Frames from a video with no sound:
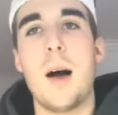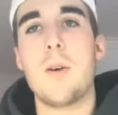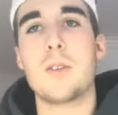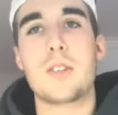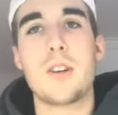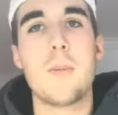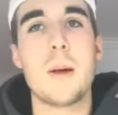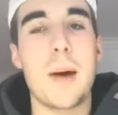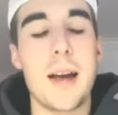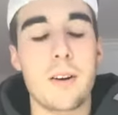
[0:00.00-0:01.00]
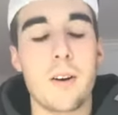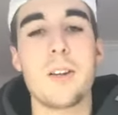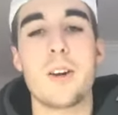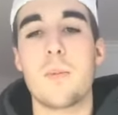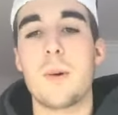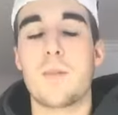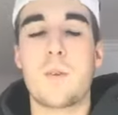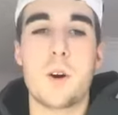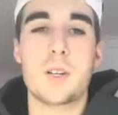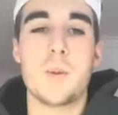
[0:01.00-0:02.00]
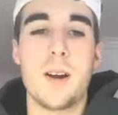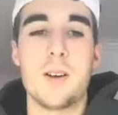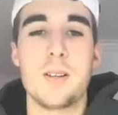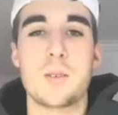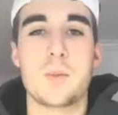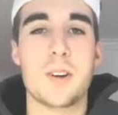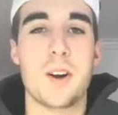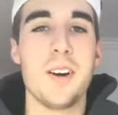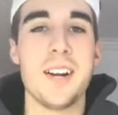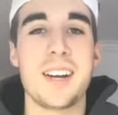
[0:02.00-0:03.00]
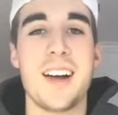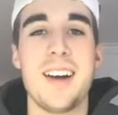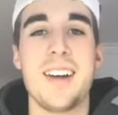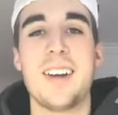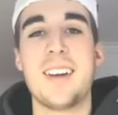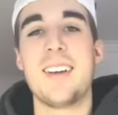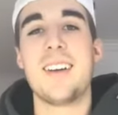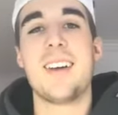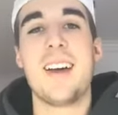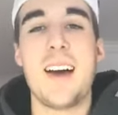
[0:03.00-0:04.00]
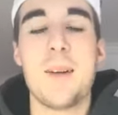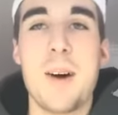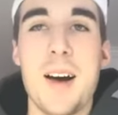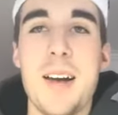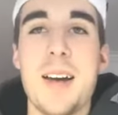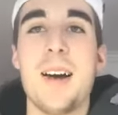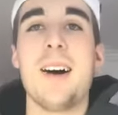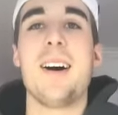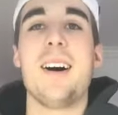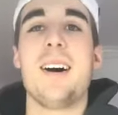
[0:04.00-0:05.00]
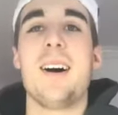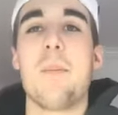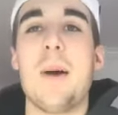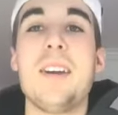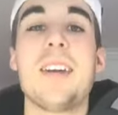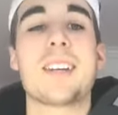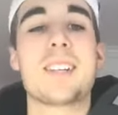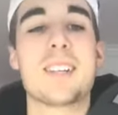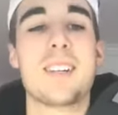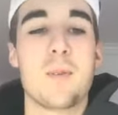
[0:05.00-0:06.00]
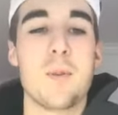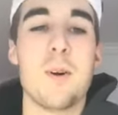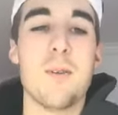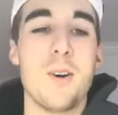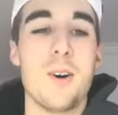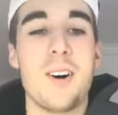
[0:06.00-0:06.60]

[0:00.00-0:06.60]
Should have been back earlier, but of course when I was returning, I had my appendix removal.